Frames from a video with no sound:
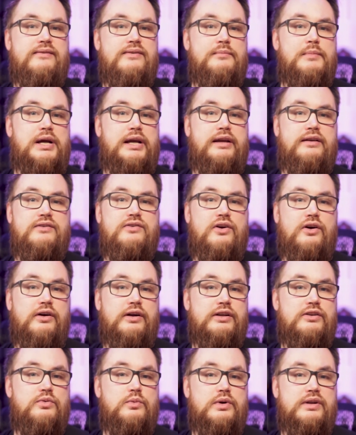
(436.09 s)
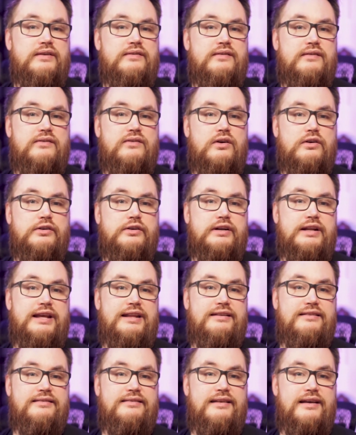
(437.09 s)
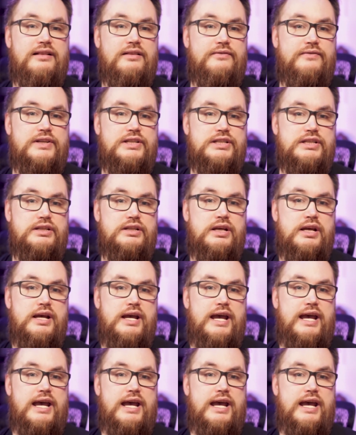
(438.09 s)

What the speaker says: to my Atari 2600 and Intellivision,